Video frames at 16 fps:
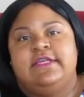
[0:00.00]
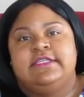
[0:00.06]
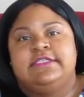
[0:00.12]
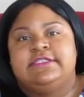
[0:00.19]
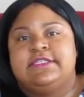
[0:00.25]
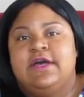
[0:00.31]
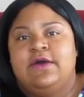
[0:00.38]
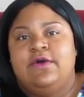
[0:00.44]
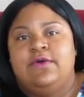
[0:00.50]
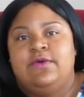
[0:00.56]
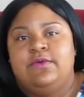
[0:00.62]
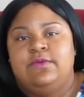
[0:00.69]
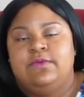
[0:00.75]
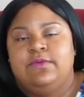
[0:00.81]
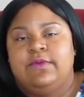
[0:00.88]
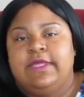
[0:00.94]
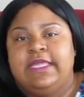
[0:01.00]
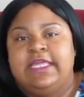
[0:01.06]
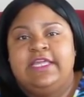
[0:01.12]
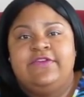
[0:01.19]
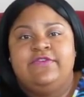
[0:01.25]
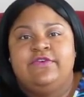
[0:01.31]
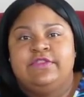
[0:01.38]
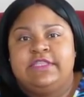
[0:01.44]
So
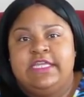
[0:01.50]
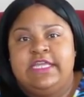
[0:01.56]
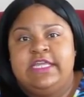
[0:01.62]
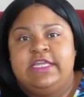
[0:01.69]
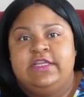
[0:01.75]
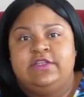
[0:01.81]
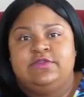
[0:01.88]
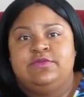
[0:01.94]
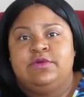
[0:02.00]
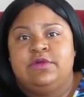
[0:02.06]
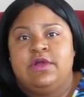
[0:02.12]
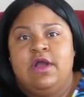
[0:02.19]
evil things will